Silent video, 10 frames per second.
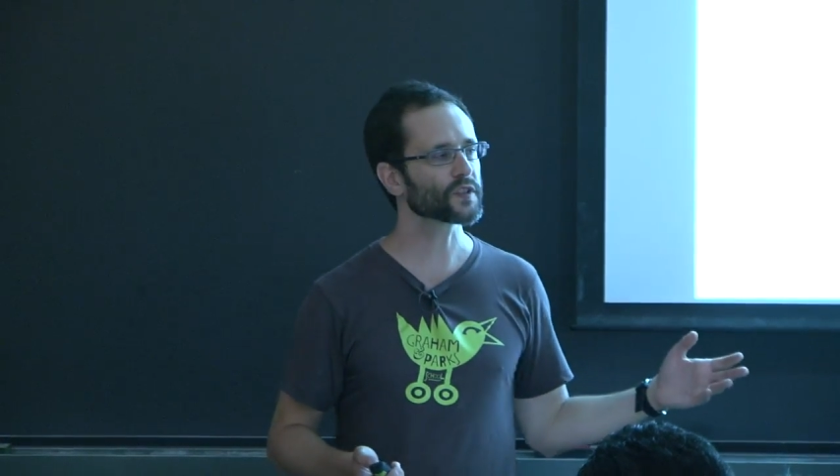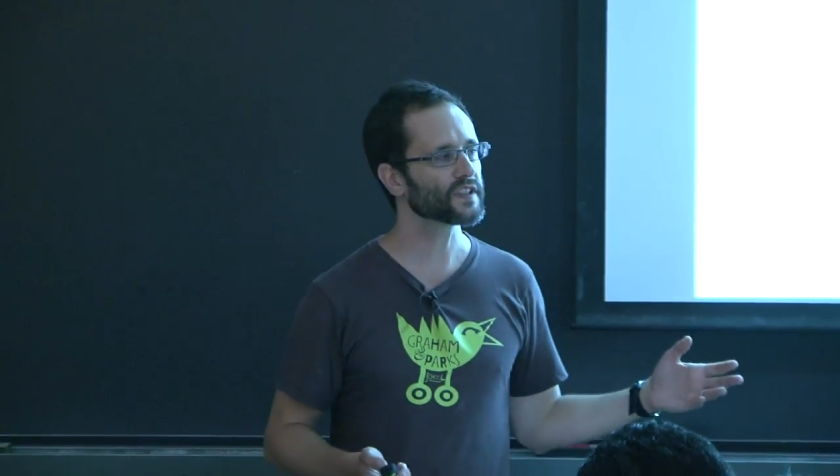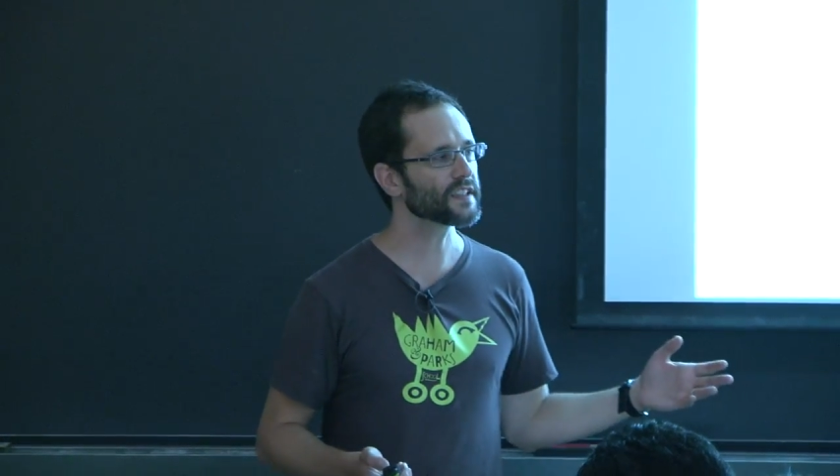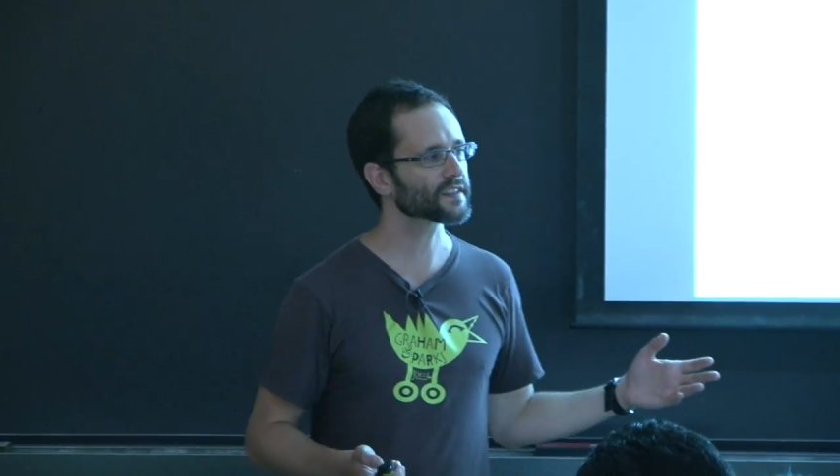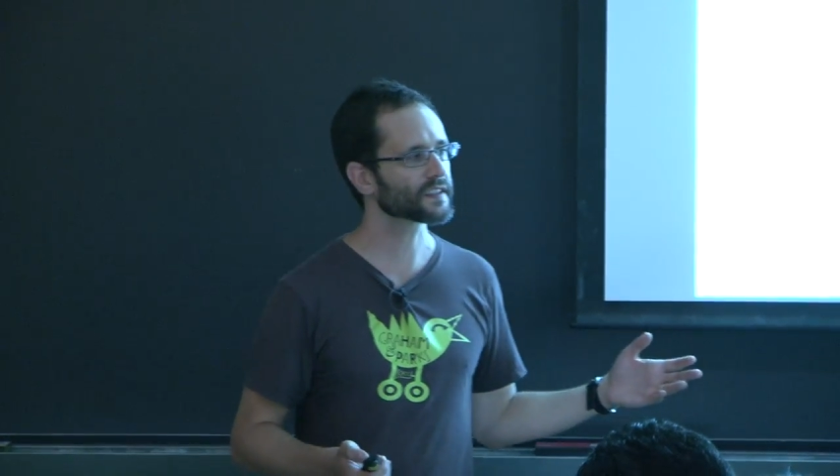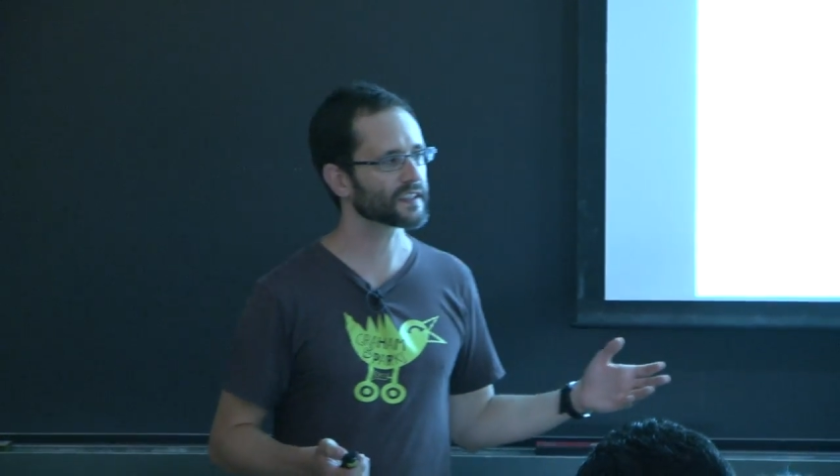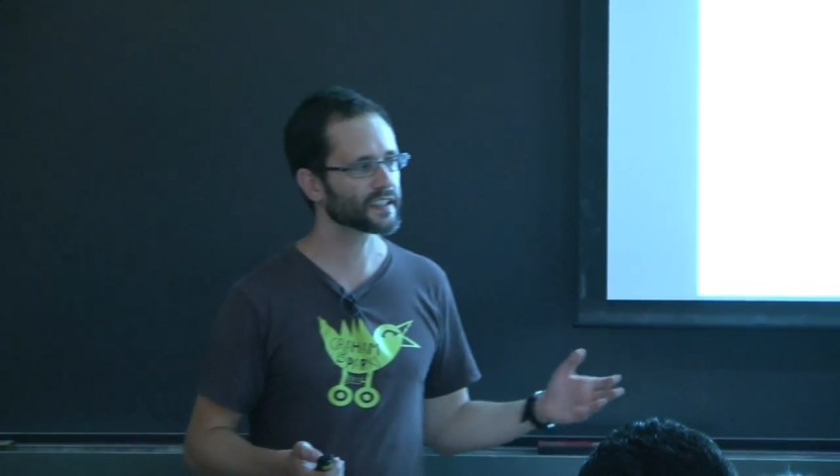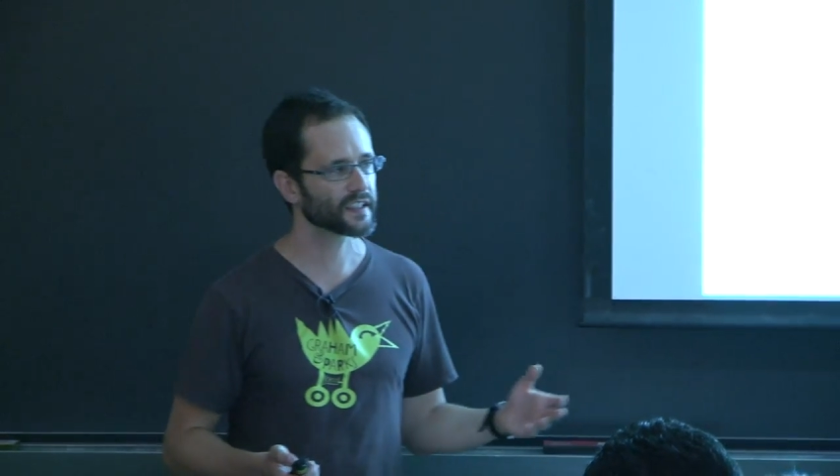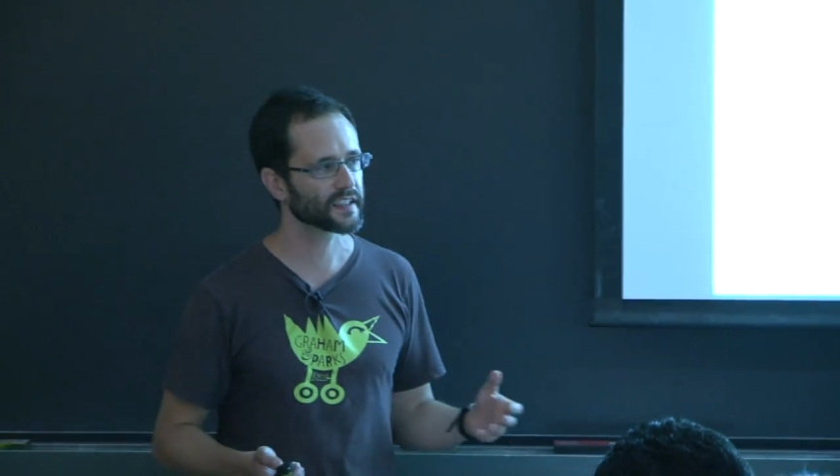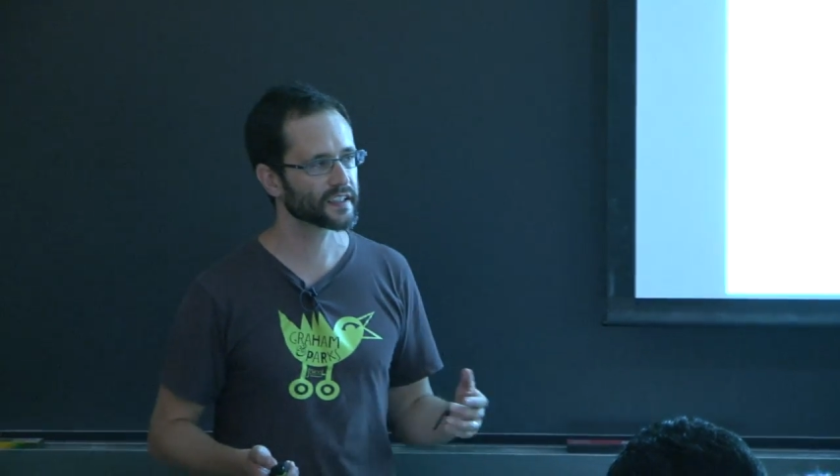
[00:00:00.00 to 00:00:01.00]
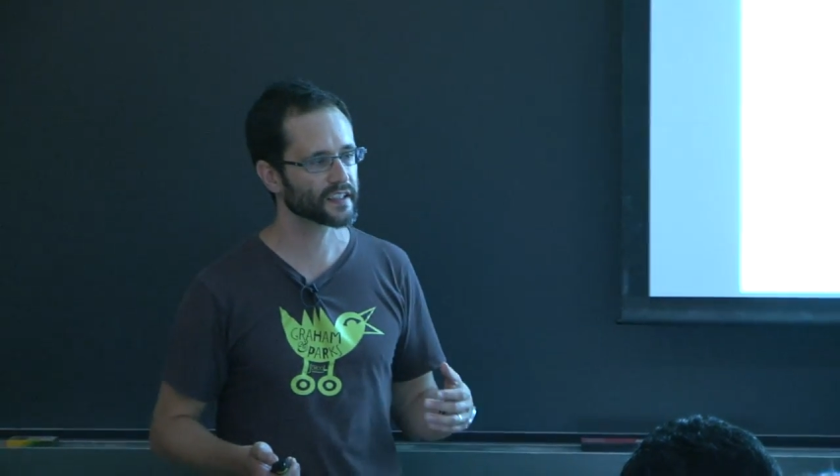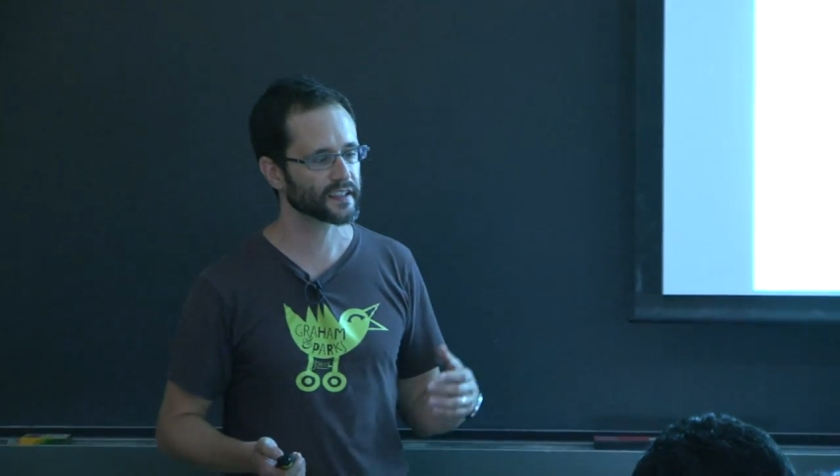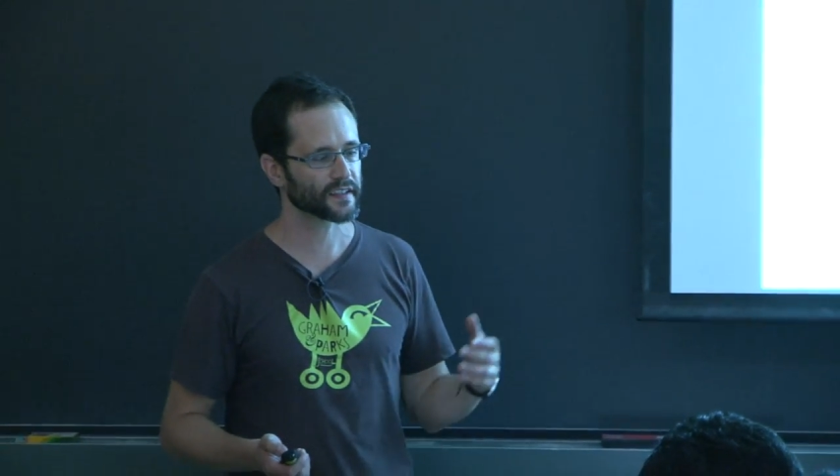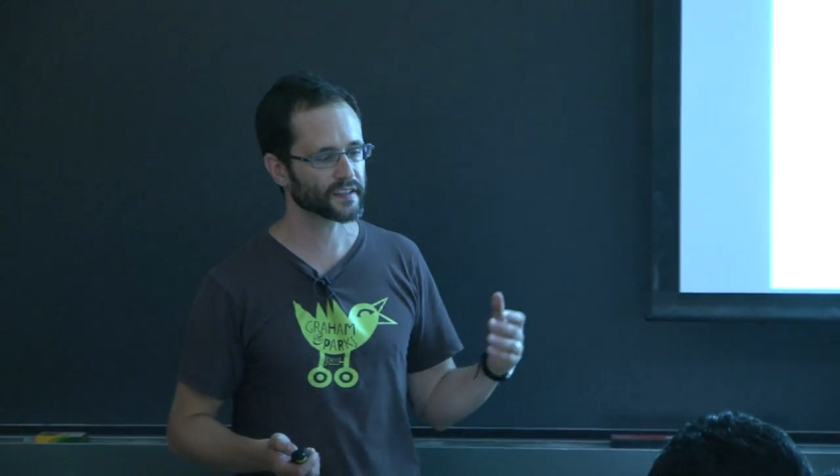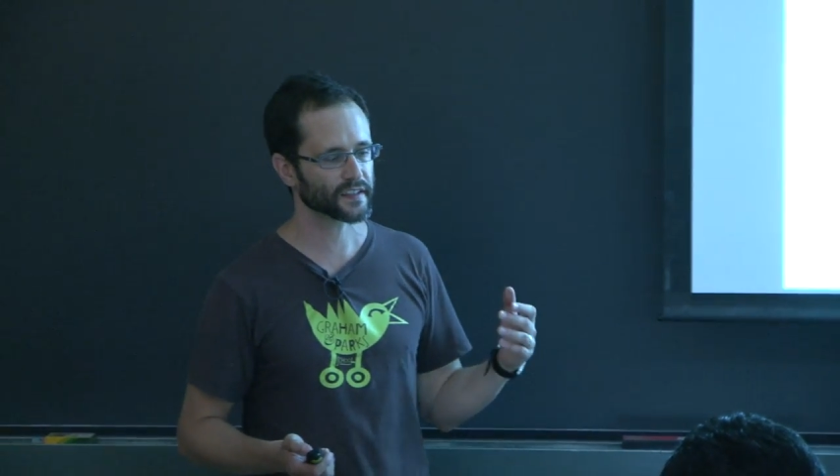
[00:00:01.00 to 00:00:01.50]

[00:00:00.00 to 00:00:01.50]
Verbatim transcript: on this uh,